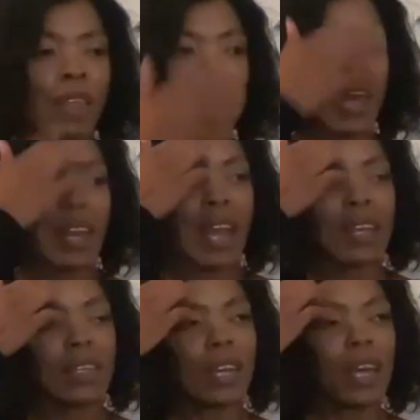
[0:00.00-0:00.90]
that
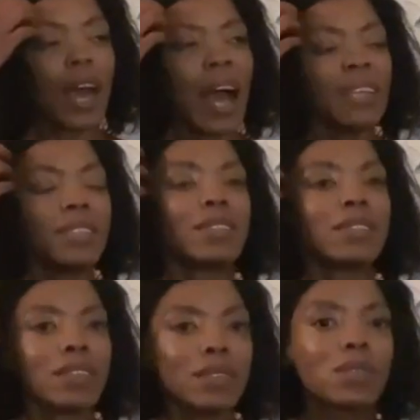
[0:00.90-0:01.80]
ending, I
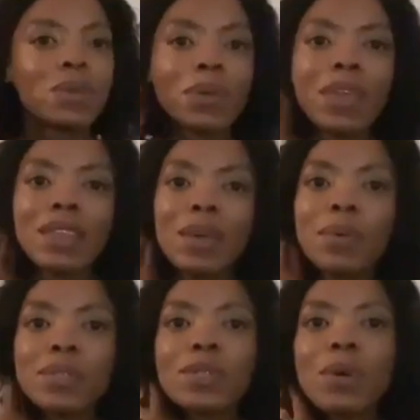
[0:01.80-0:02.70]
still saw that there
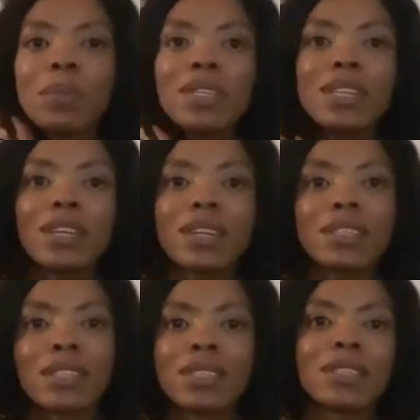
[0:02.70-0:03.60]
was so much
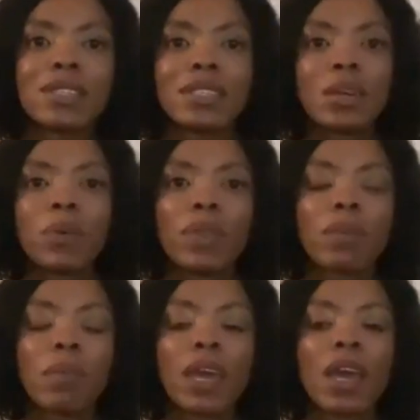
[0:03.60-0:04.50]
inconsistency
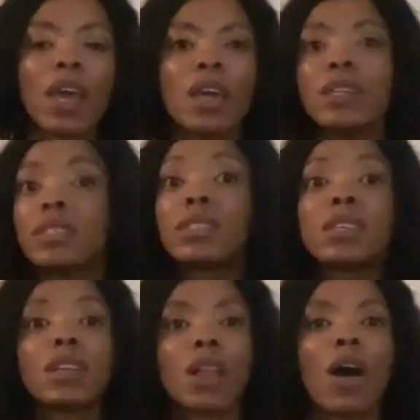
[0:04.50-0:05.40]
with me
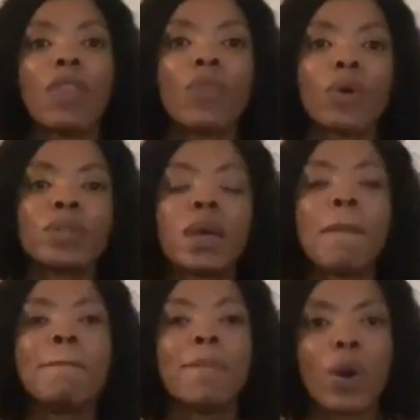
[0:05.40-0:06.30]
still on those
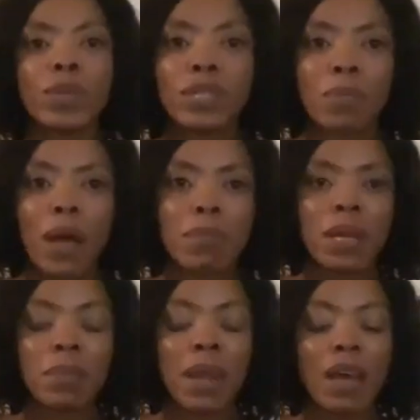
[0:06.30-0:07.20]
most
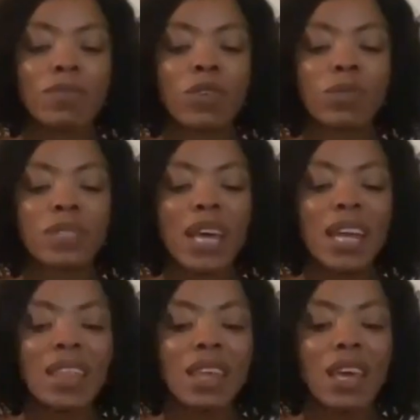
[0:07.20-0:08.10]
public platforms. And
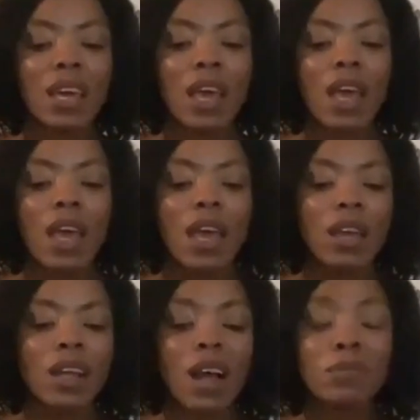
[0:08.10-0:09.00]
I think
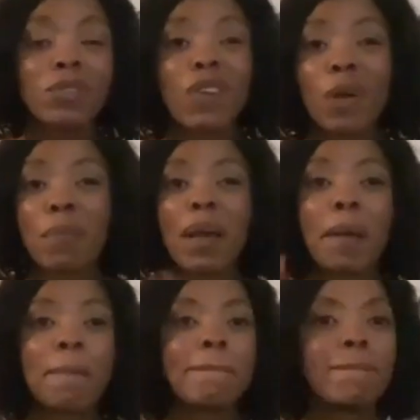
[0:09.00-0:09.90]
it comes
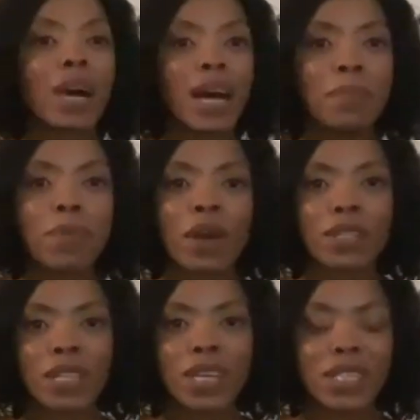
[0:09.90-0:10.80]
from my
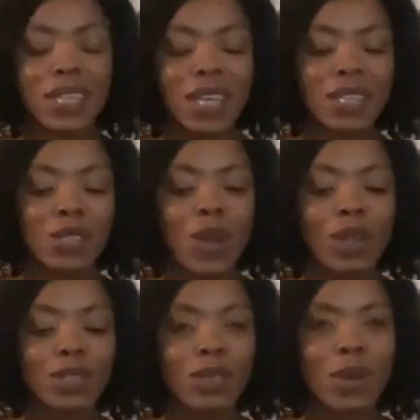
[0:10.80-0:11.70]
process is
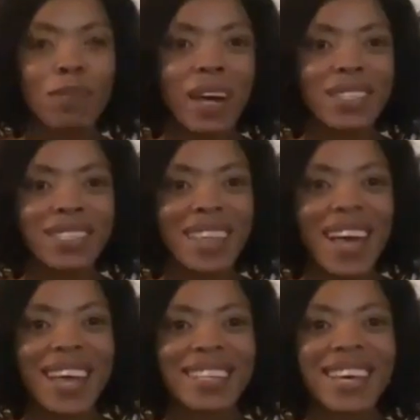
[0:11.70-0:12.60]
not so much
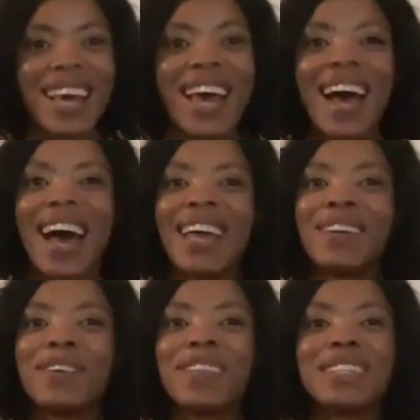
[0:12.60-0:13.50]
that I
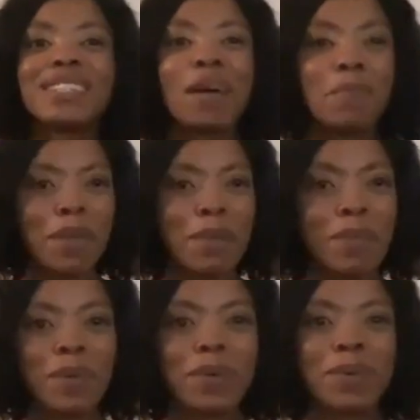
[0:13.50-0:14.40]
know there's some
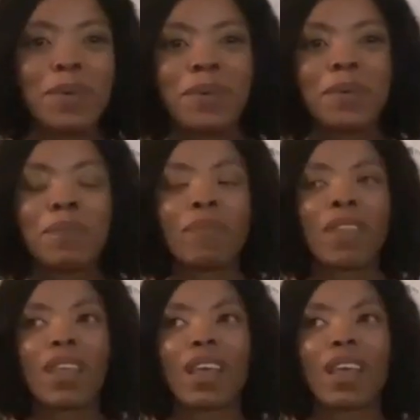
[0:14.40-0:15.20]
people who